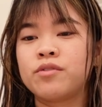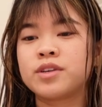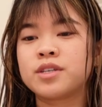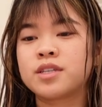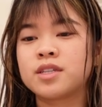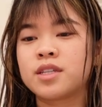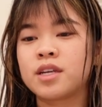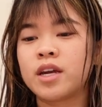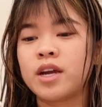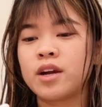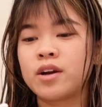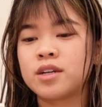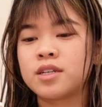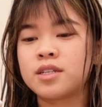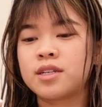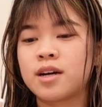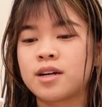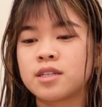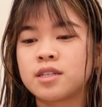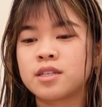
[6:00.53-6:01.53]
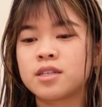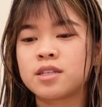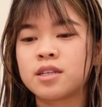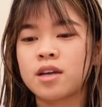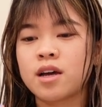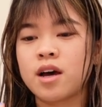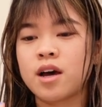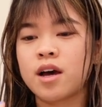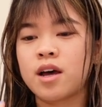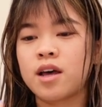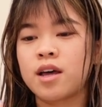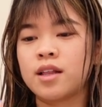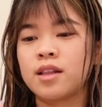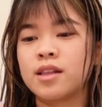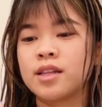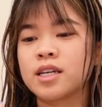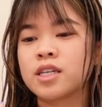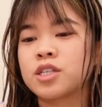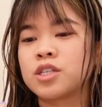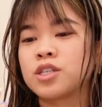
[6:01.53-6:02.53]
This is the Kerastase
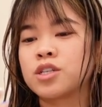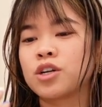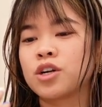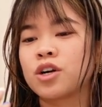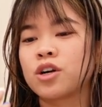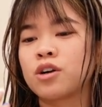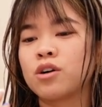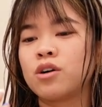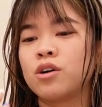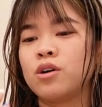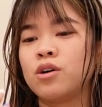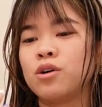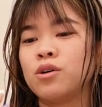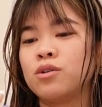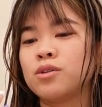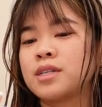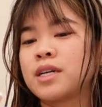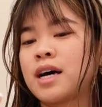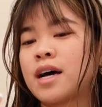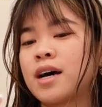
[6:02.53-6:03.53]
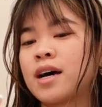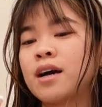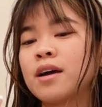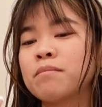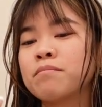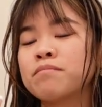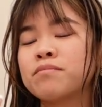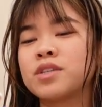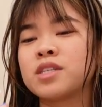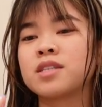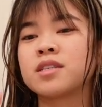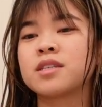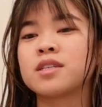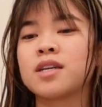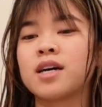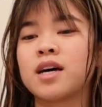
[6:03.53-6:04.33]
Elixir All Time. This is